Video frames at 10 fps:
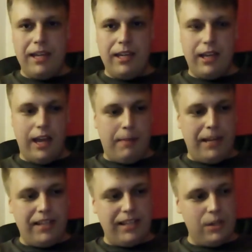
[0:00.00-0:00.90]

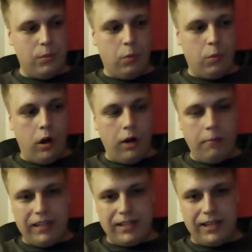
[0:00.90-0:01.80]
PlayStation 1,
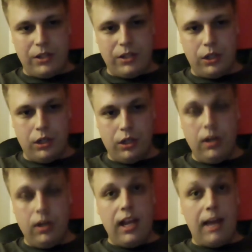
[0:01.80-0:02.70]
PlayStation 2,
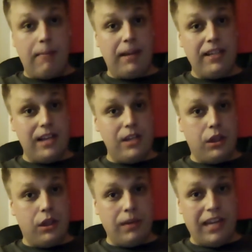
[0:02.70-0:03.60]
and PlayStation
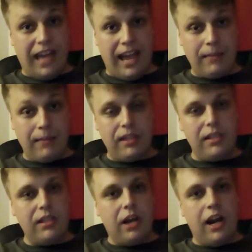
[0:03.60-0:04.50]
3 games. This
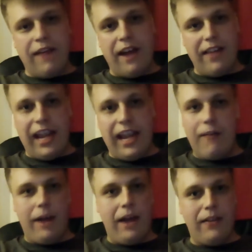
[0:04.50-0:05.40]
is kind of how they're getting
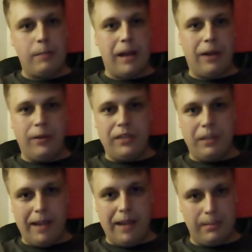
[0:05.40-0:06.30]
around this backwards
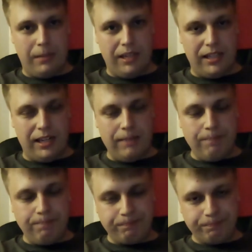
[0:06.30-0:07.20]
compatibility,
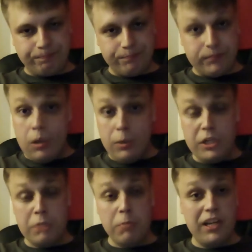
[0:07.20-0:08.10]
which
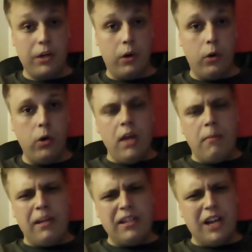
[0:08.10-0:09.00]
is pretty cool.
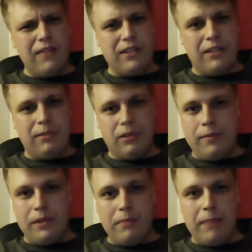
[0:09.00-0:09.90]
But it's kind of a
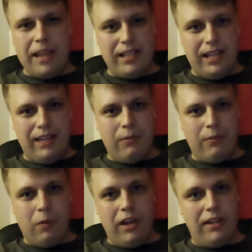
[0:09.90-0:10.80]
subscription-based thing, from
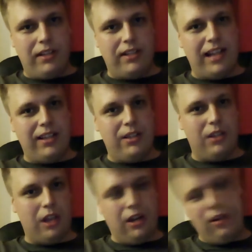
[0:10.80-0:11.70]
what I understand.
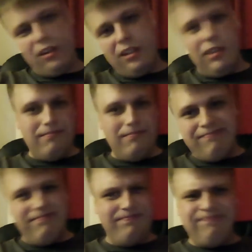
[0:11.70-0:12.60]
So,
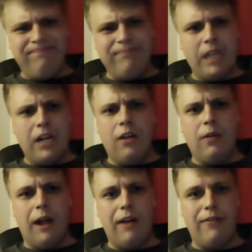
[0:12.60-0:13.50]
don't know
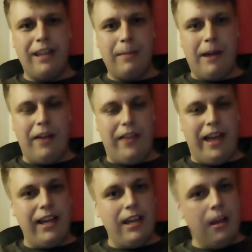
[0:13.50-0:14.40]
how I feel about
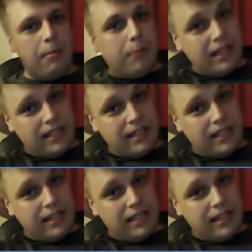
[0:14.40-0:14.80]
that. But